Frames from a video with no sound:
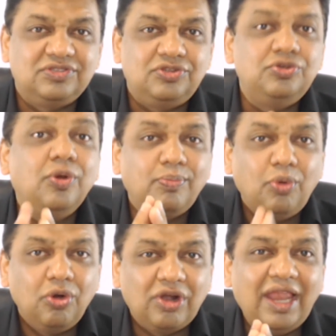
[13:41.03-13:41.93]
You're
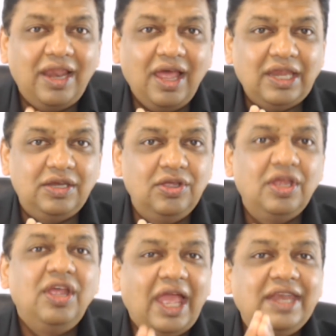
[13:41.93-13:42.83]
more aligned
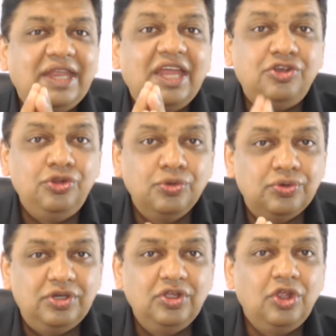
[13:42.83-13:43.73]
and
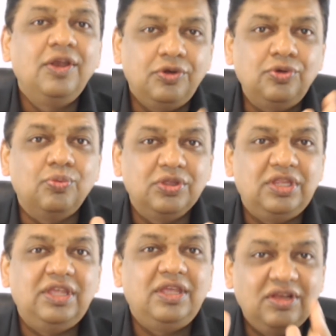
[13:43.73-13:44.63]
attuned to what
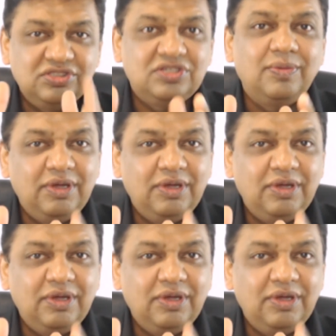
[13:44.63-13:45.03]
the customer,